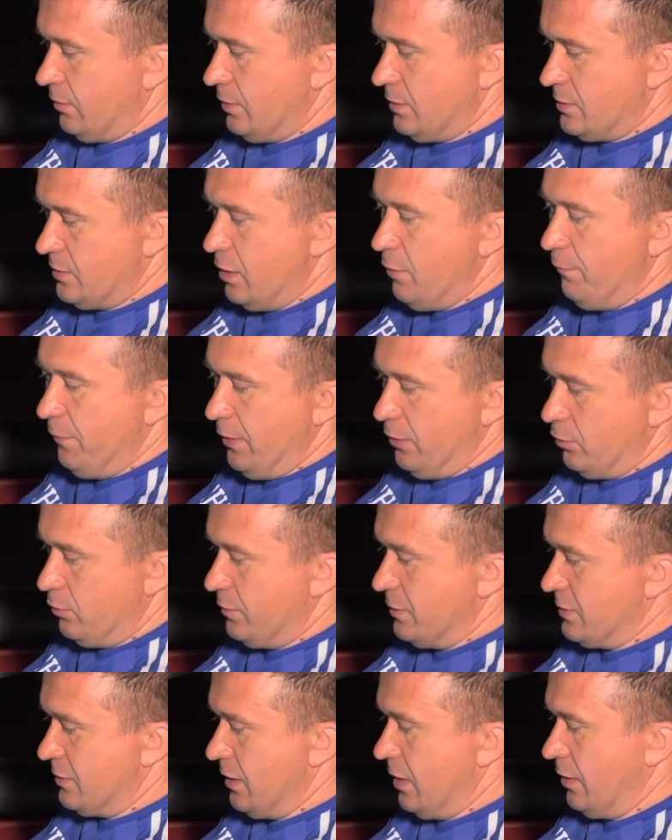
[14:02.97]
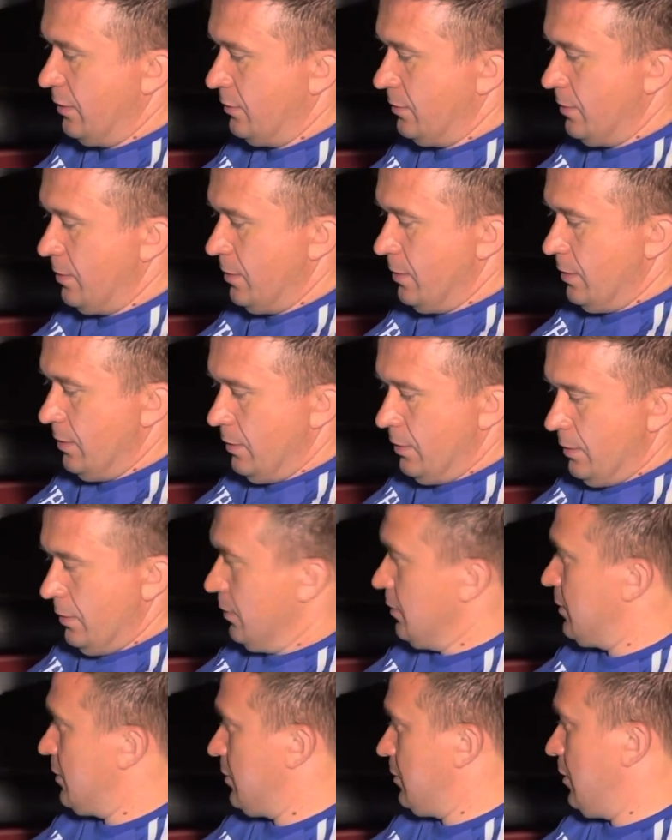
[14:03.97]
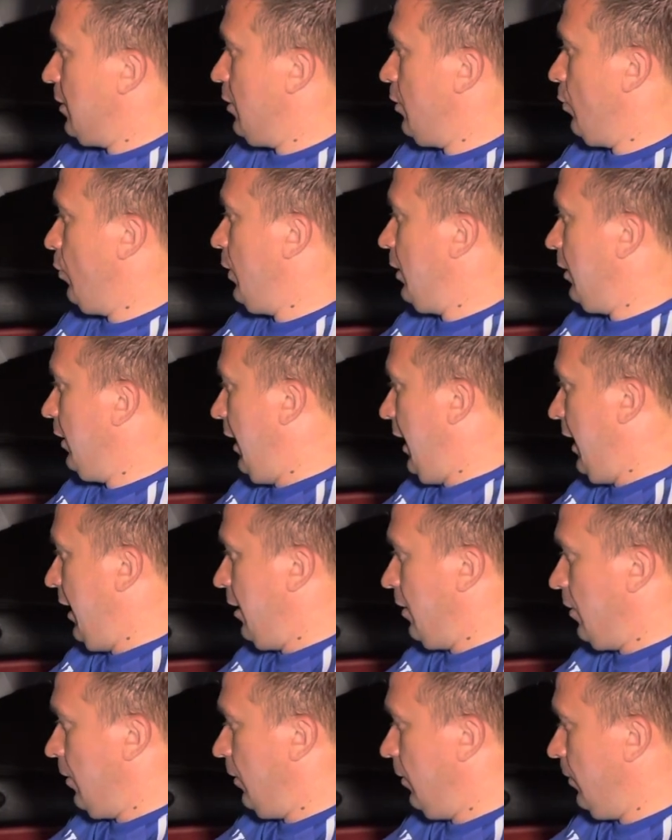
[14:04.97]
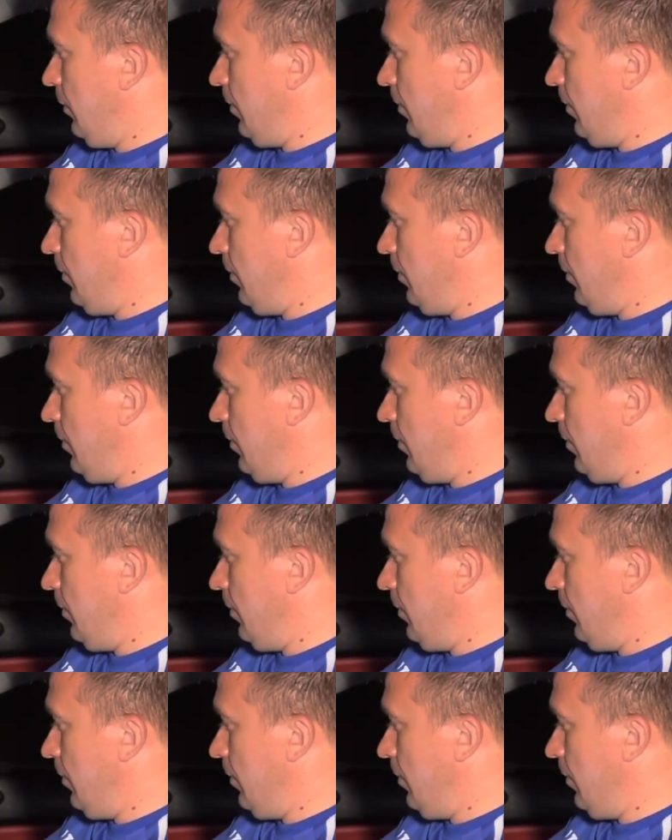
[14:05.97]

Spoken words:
Let's see if I can reset steering wheel angle.